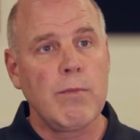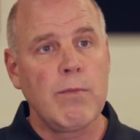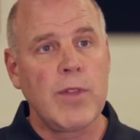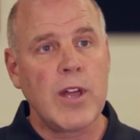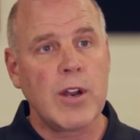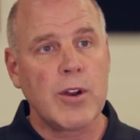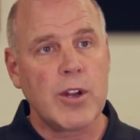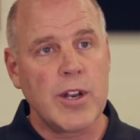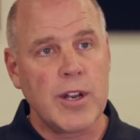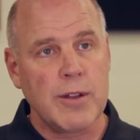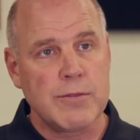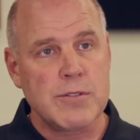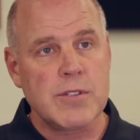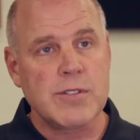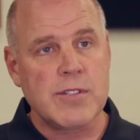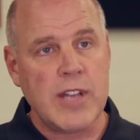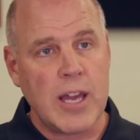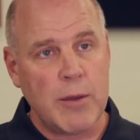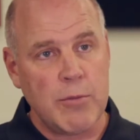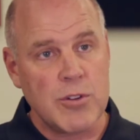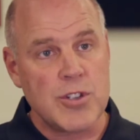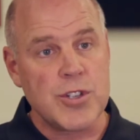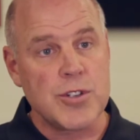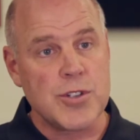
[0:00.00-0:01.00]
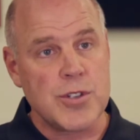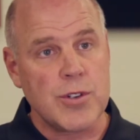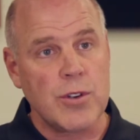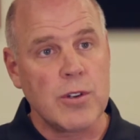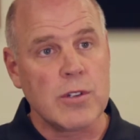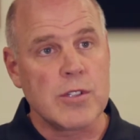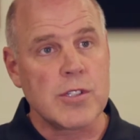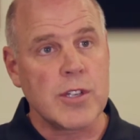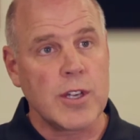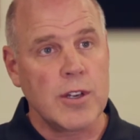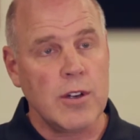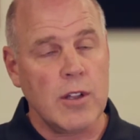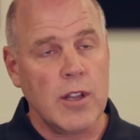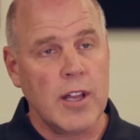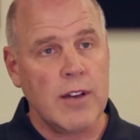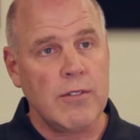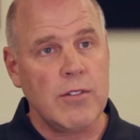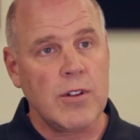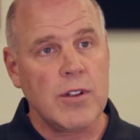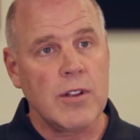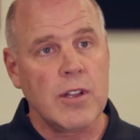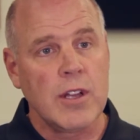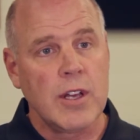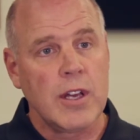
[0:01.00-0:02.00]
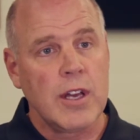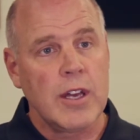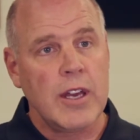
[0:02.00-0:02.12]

they're going to establish a certain skill level